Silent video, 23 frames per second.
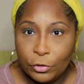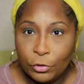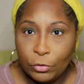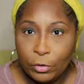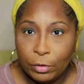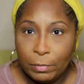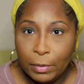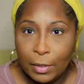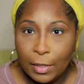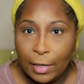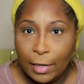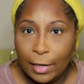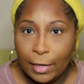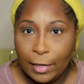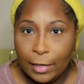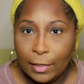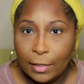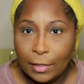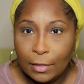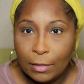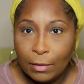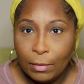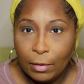
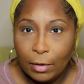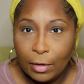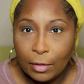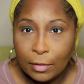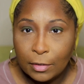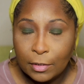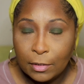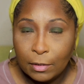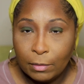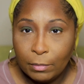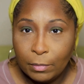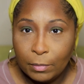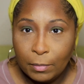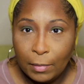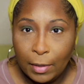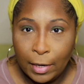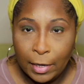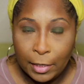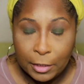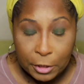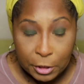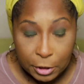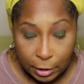apply some
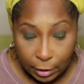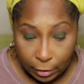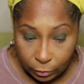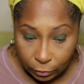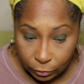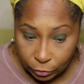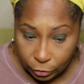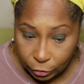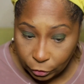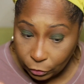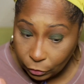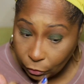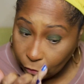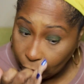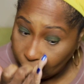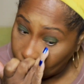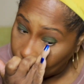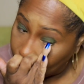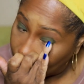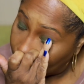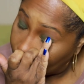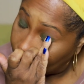eyeshadow to